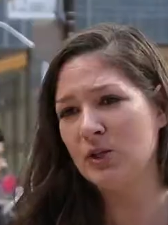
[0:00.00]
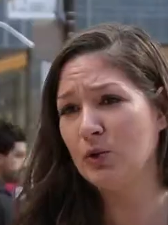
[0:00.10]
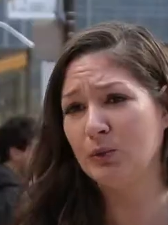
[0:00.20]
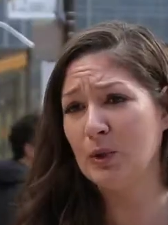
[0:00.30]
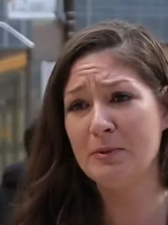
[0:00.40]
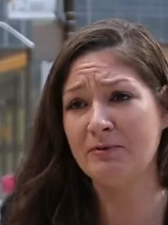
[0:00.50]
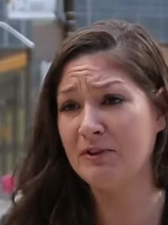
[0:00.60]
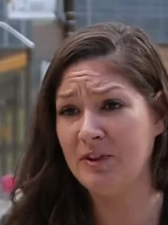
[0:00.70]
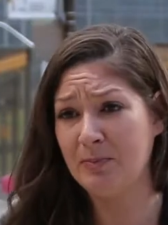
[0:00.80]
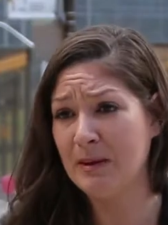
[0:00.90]
into a room of
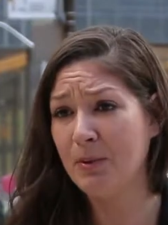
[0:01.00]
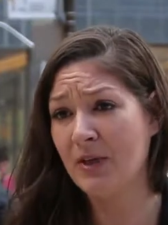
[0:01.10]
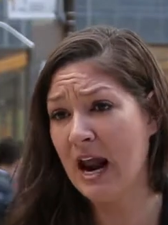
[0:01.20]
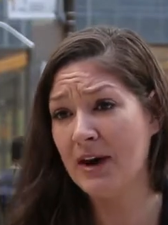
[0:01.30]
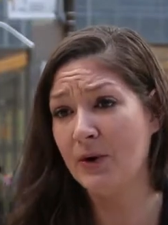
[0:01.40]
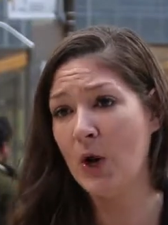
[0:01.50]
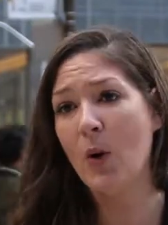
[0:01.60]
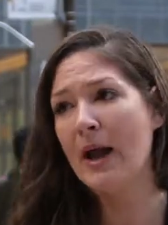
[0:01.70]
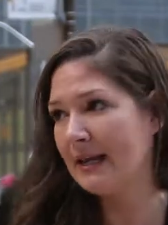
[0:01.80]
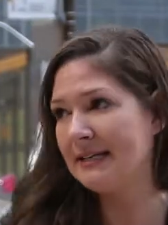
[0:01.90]
50 people that I don't
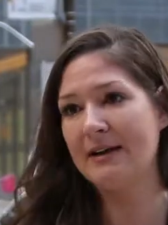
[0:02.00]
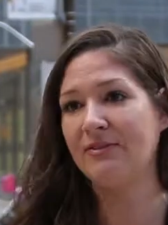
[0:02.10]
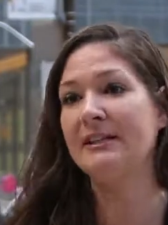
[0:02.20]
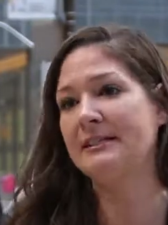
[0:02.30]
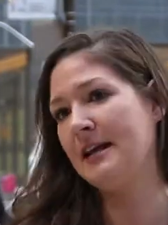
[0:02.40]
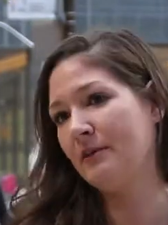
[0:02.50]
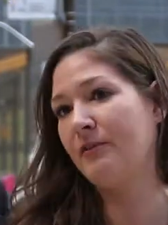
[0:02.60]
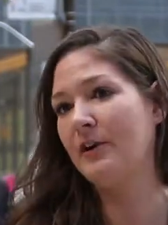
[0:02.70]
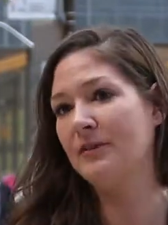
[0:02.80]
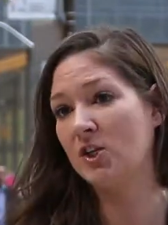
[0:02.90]
know, I can definitely stand in
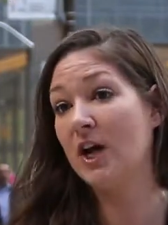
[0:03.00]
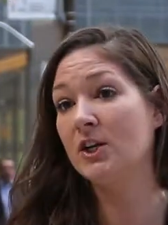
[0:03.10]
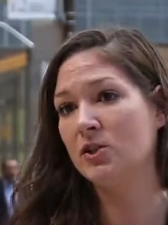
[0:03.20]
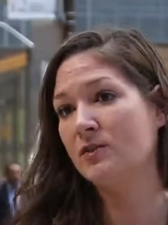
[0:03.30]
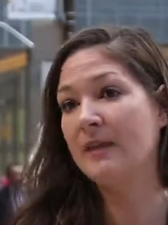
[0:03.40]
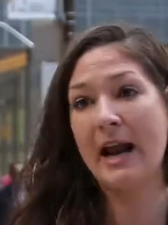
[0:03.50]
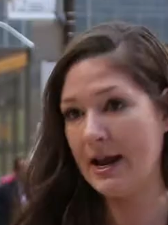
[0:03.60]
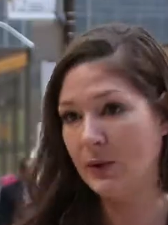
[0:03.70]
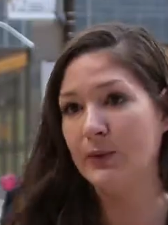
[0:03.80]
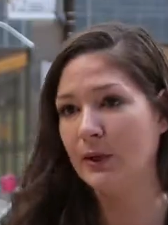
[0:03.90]
front of a judge that
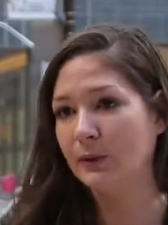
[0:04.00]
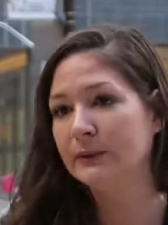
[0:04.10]
I don't know.